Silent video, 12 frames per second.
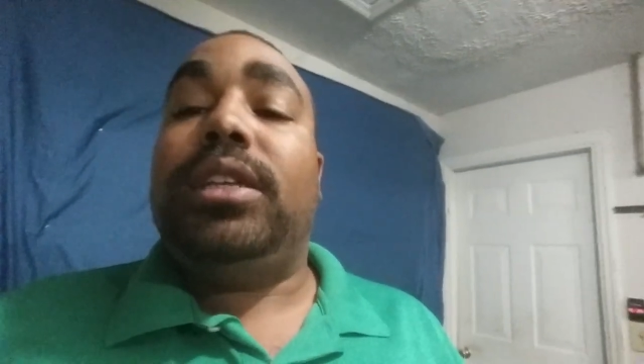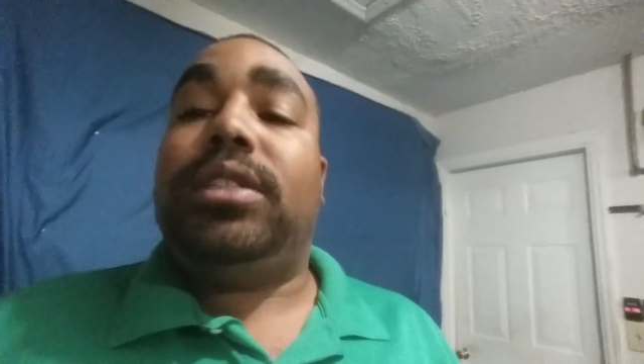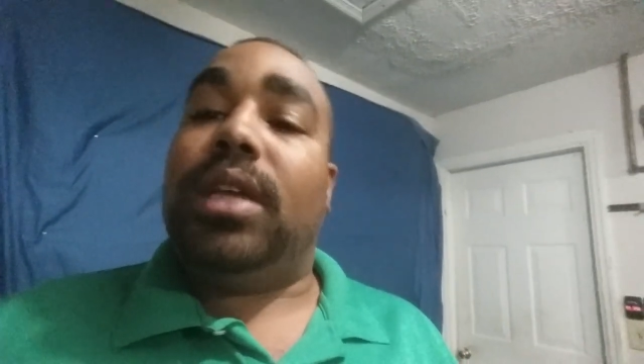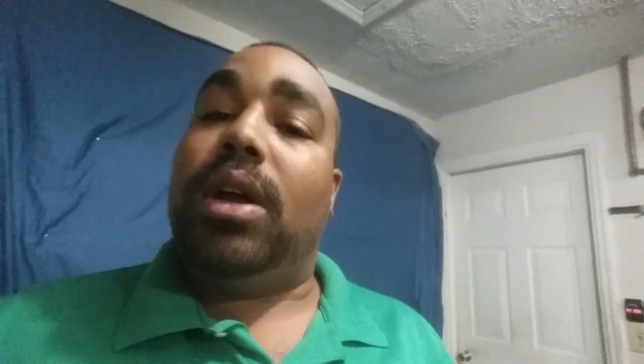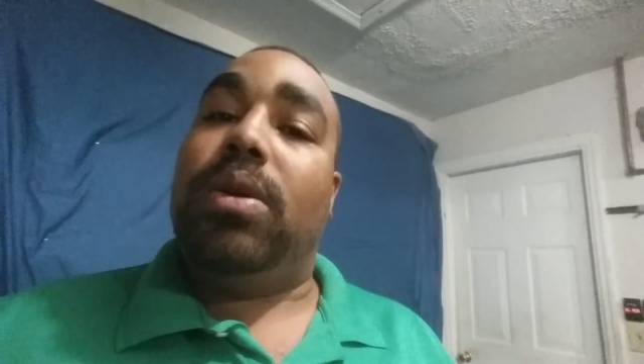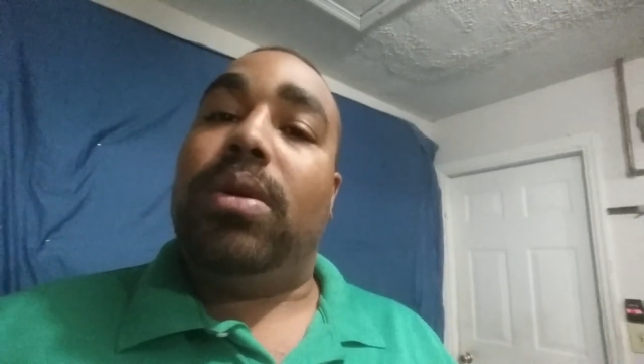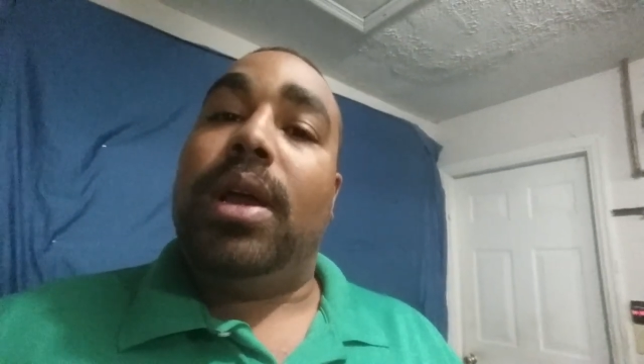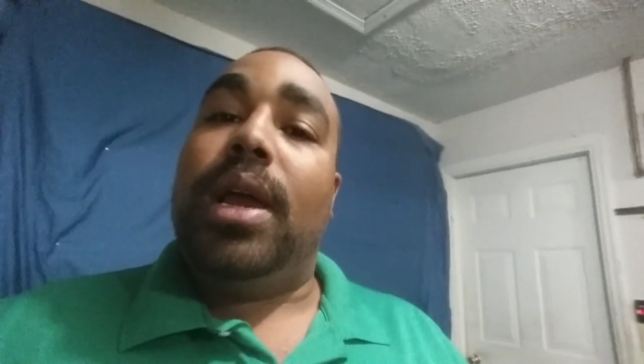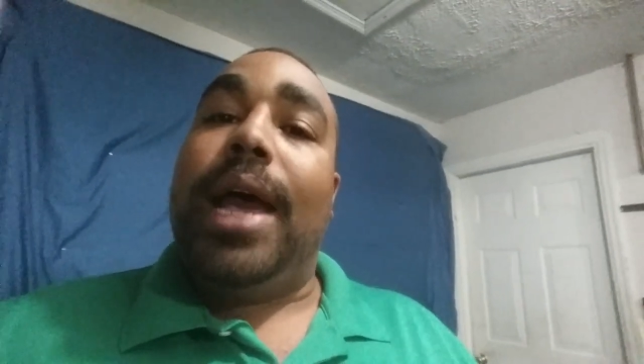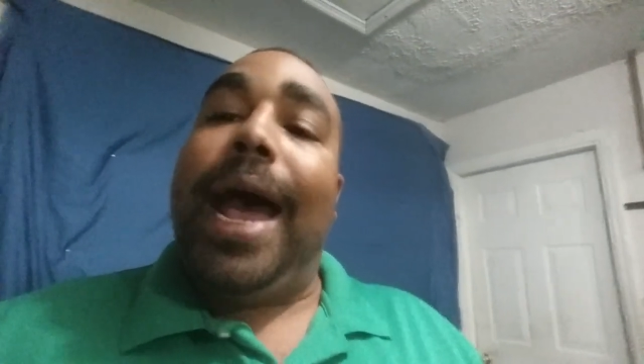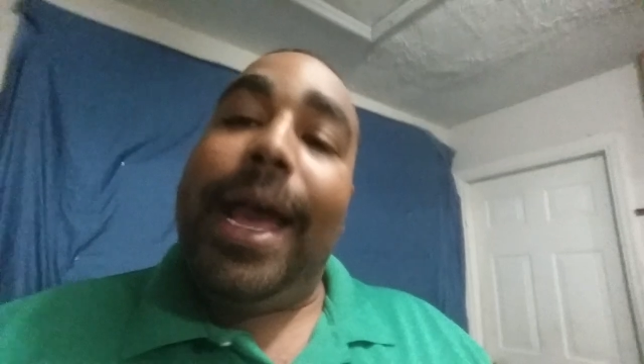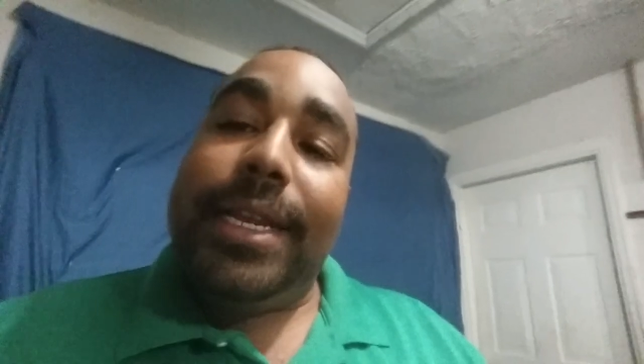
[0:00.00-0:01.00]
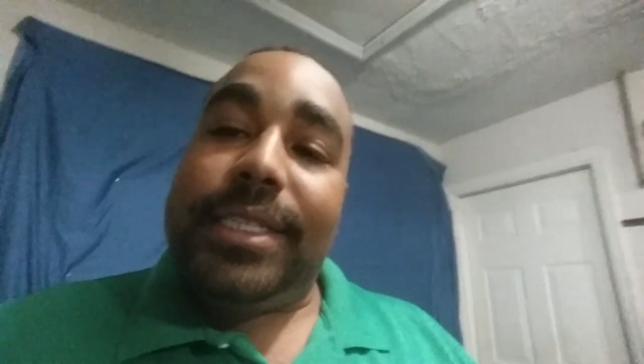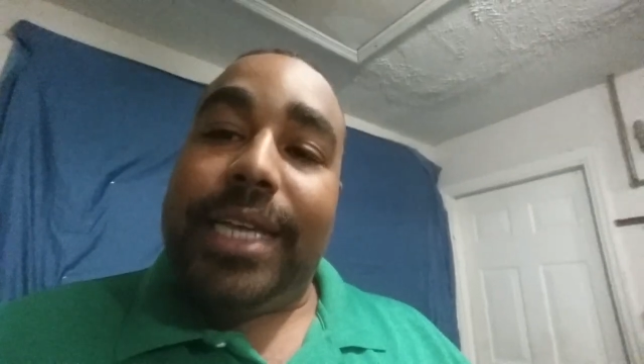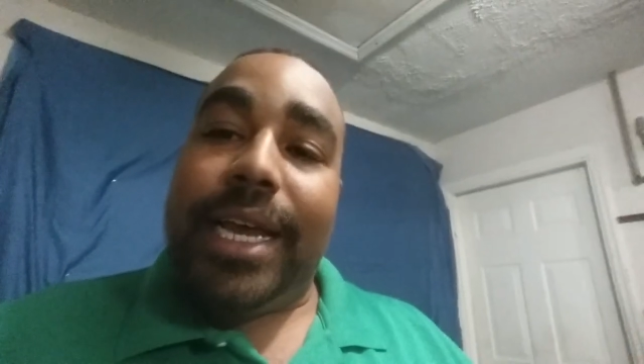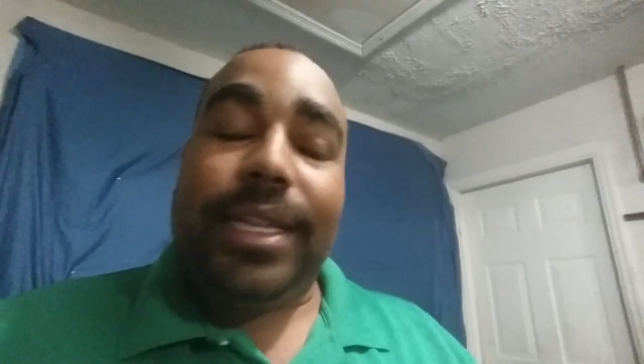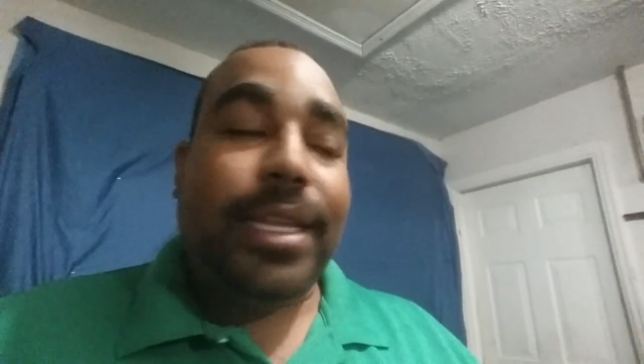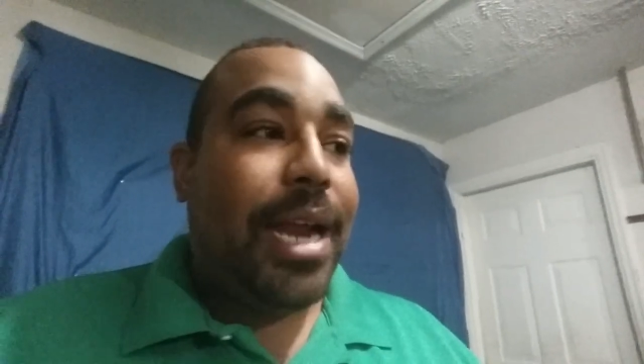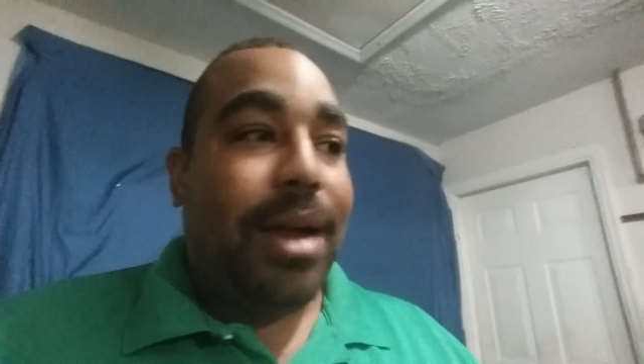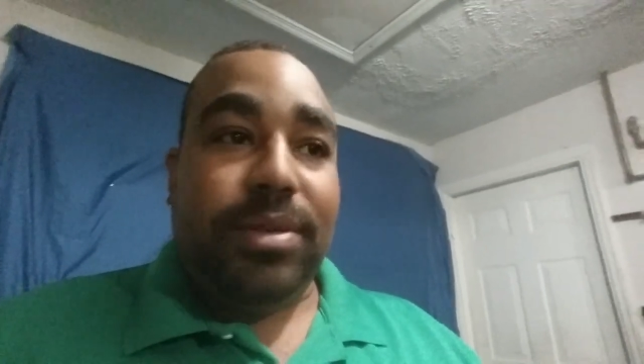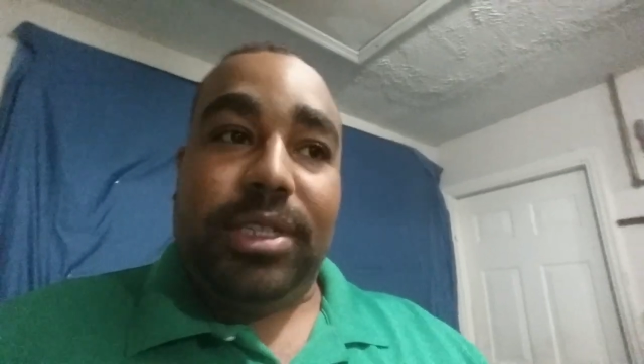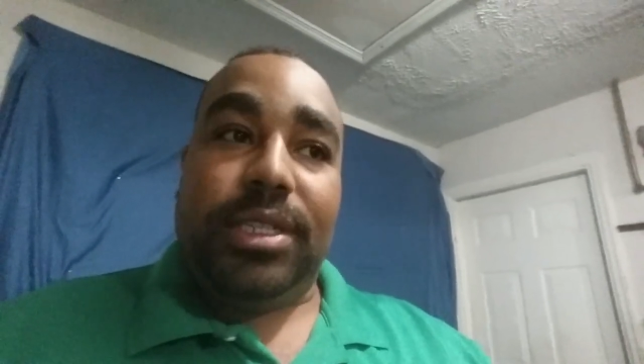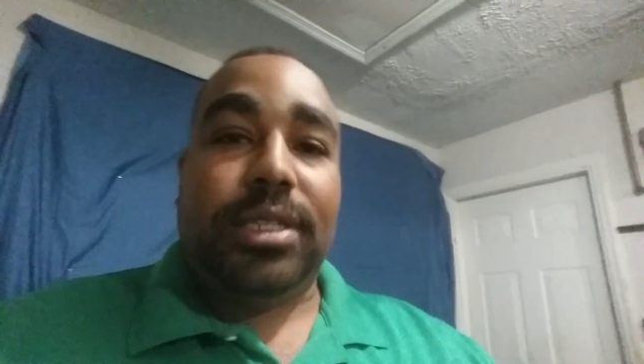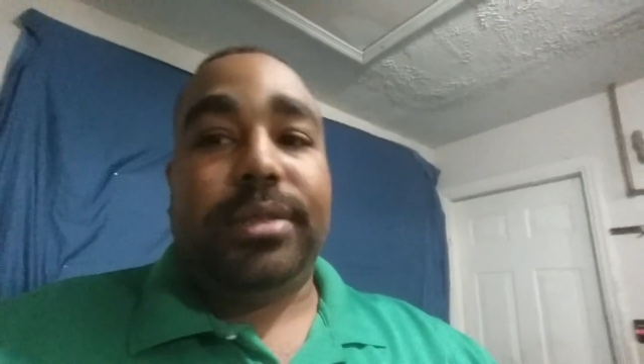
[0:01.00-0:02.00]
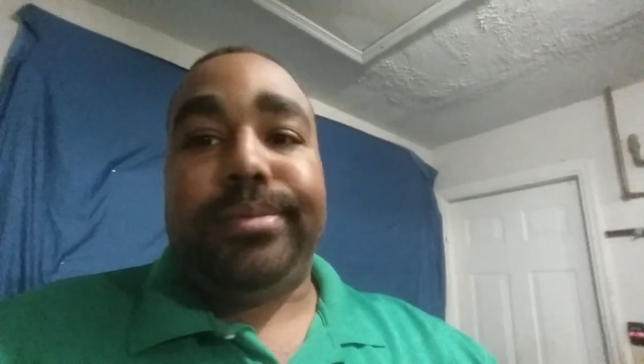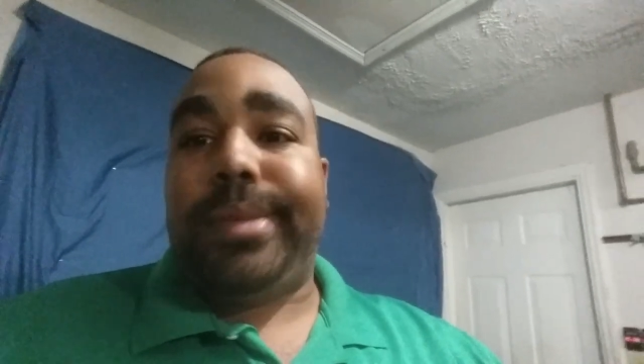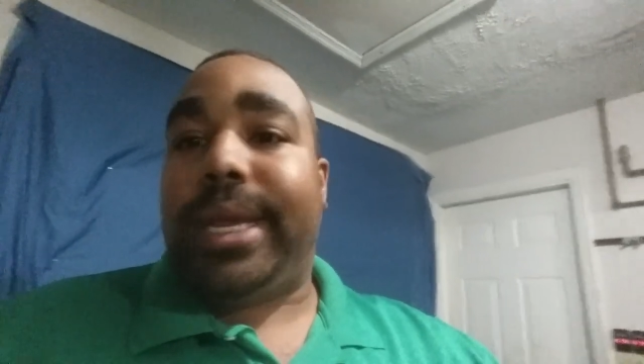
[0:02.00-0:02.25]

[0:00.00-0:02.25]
So I decided that I would just